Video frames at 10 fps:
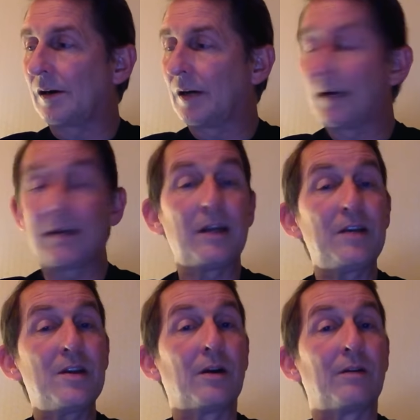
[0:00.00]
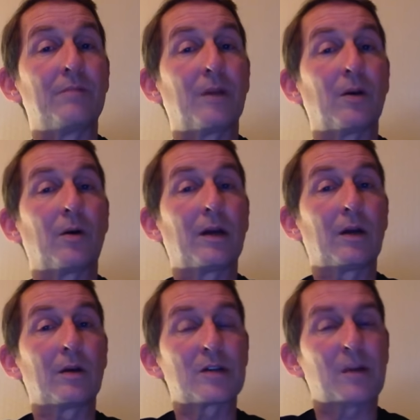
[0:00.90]
and mm, he'd known Malloy a
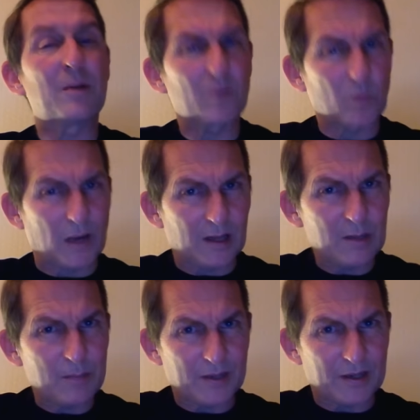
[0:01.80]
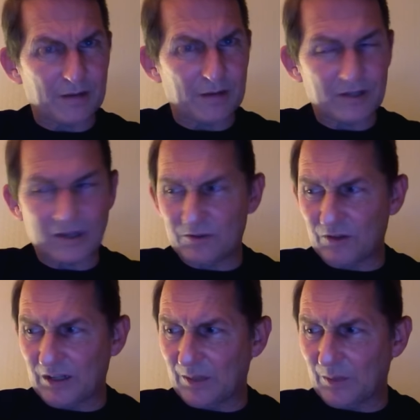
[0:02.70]
long time. Not well, but enough to go
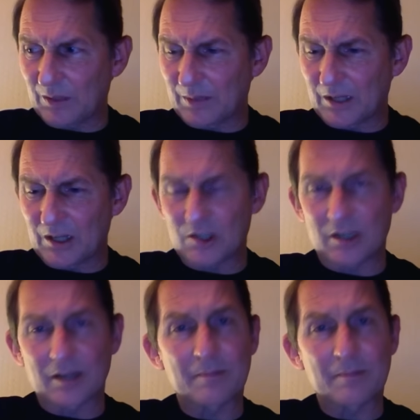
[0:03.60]
drinking with him occasionally.